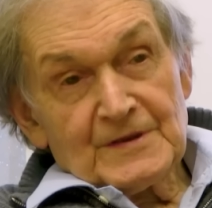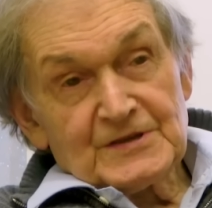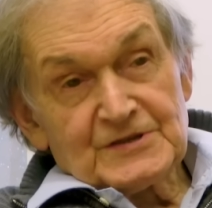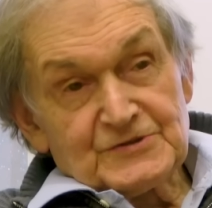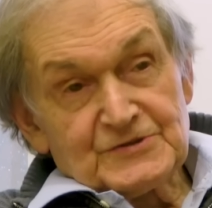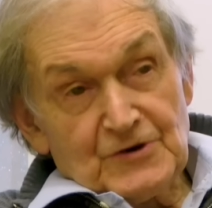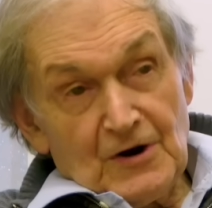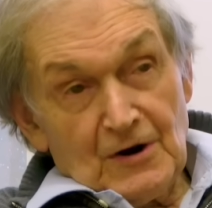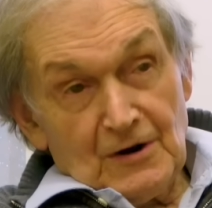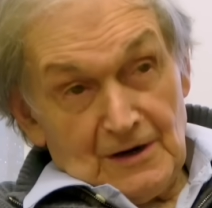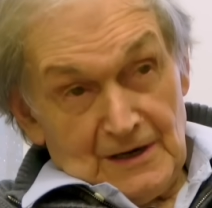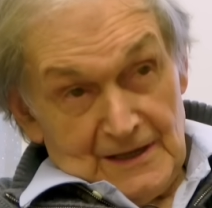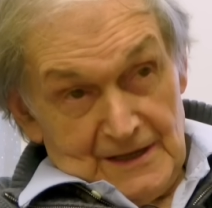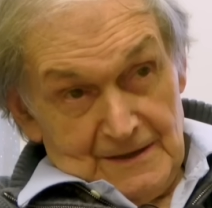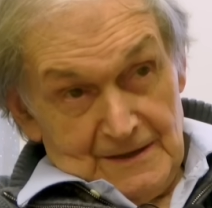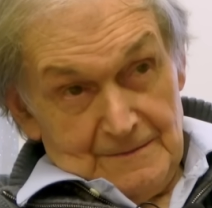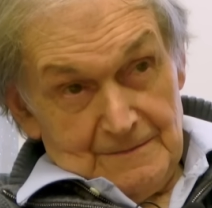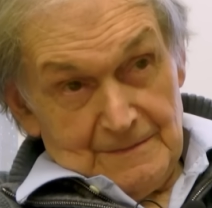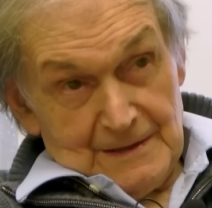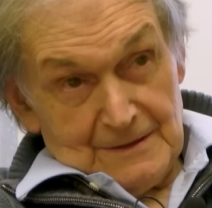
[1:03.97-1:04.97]

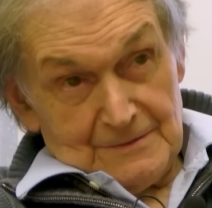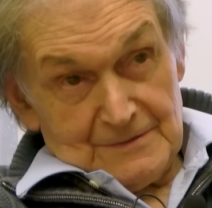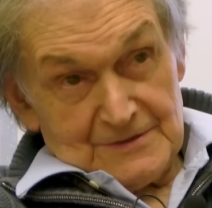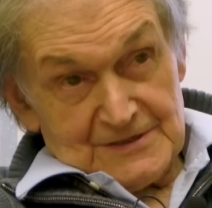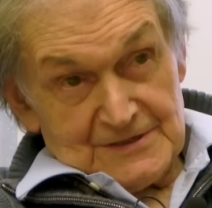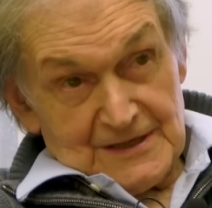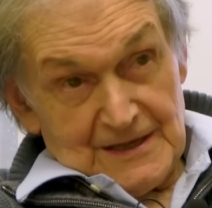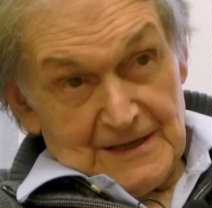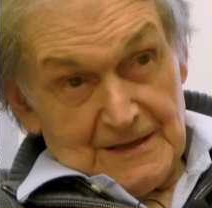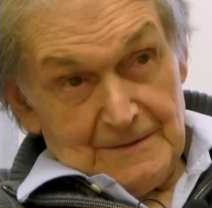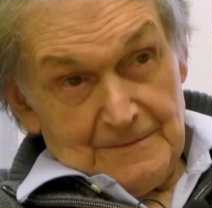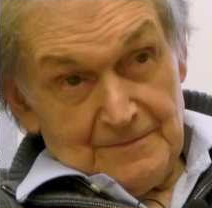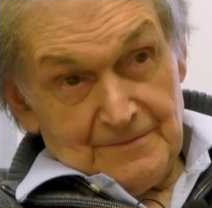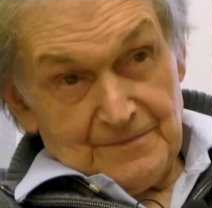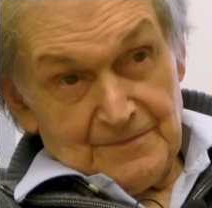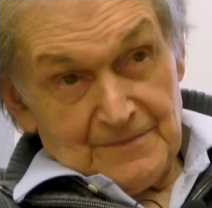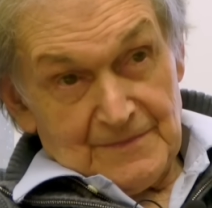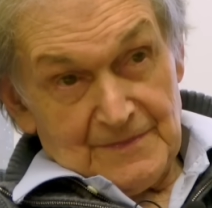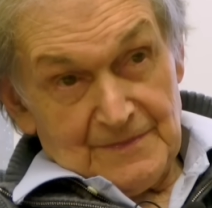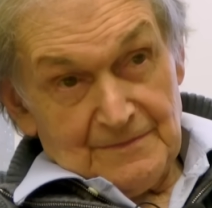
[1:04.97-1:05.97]
strongly, I would say.
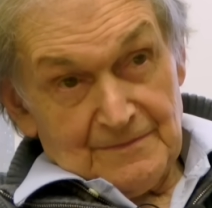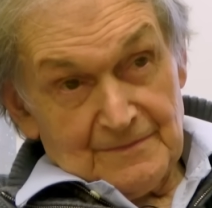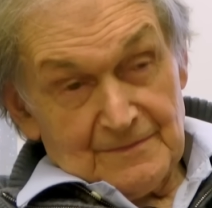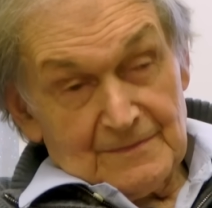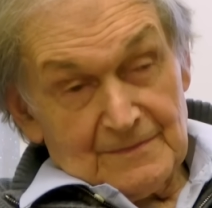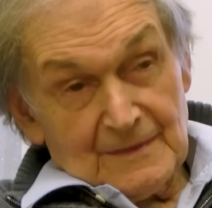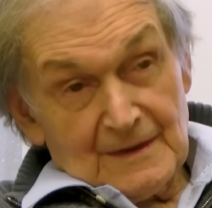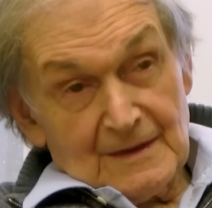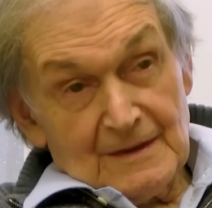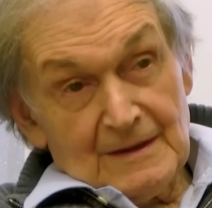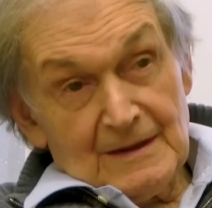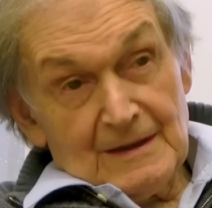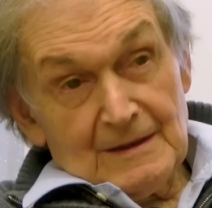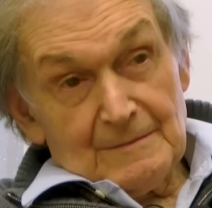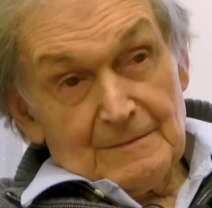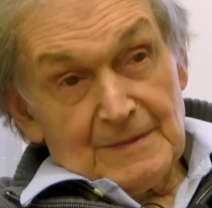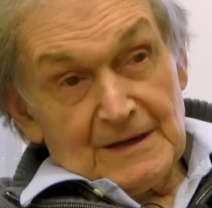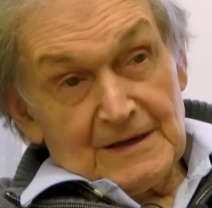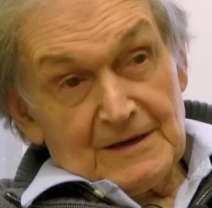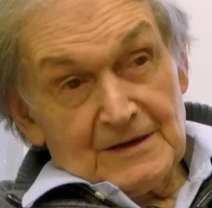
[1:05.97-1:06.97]

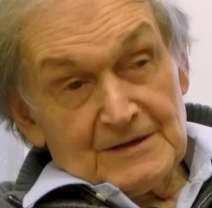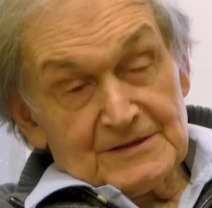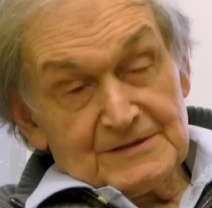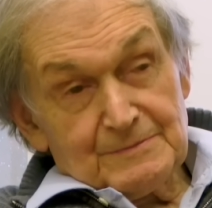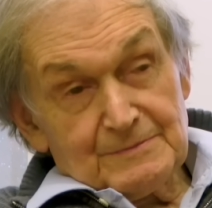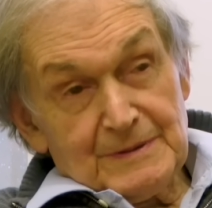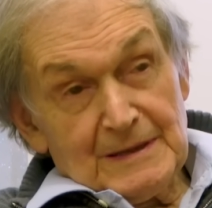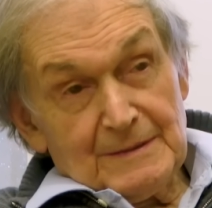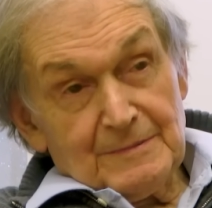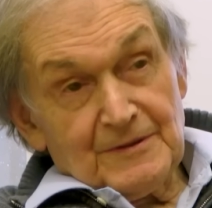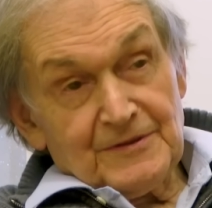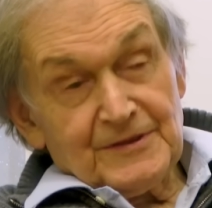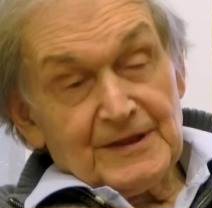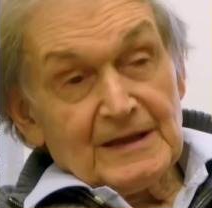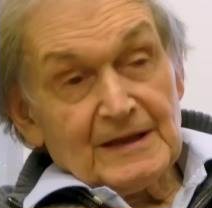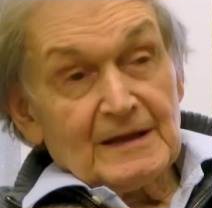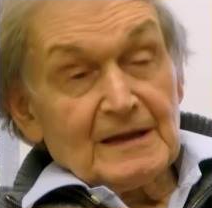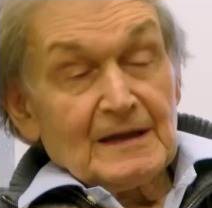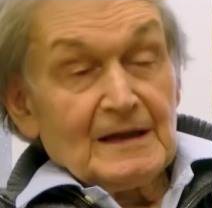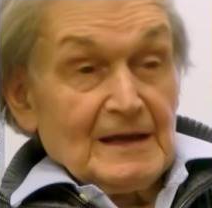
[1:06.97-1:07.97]
Because people
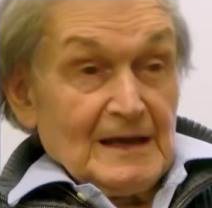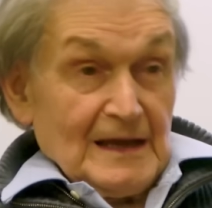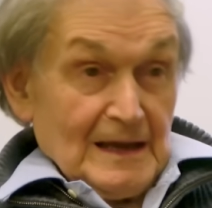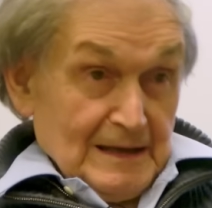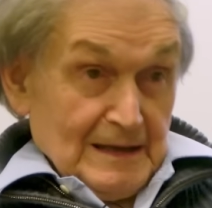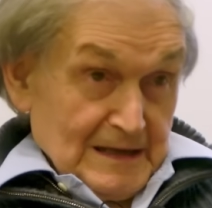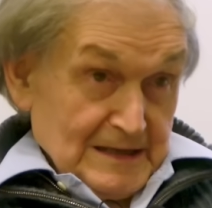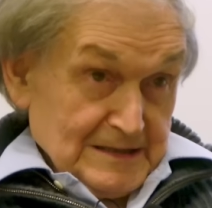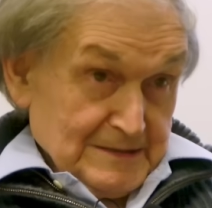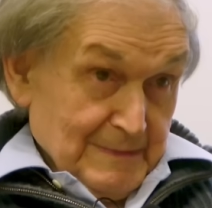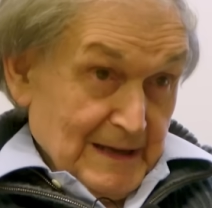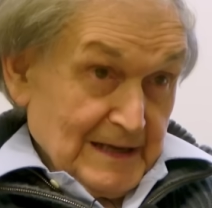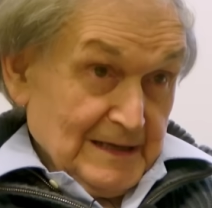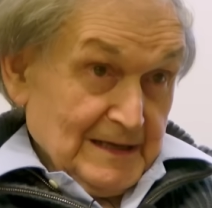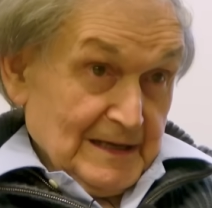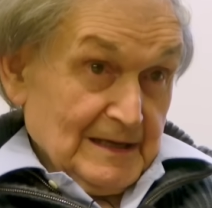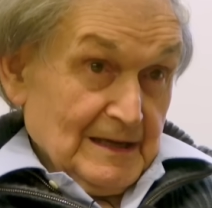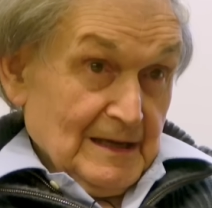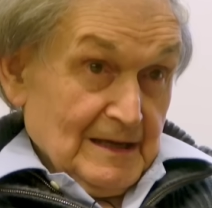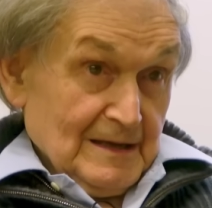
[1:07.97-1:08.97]
think, as
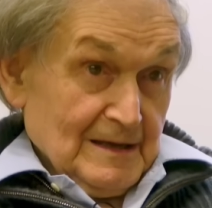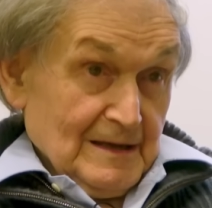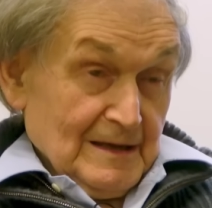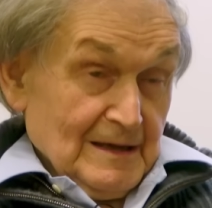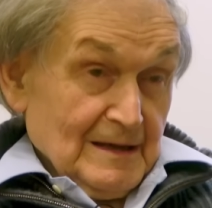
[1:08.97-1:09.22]
many,